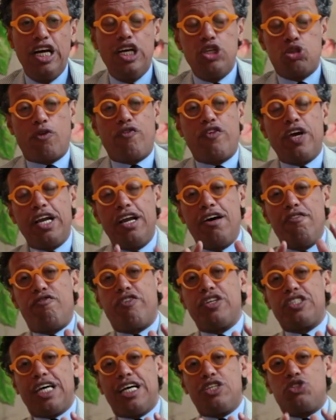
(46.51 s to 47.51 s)
So if you're gonna
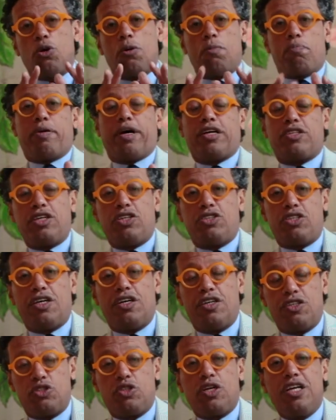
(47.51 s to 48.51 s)
emphasize you're
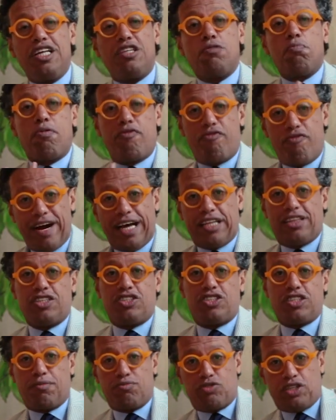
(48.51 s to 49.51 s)
practitioners, you need to perfect the
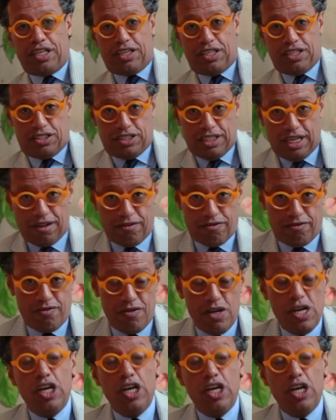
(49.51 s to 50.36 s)
subject itself.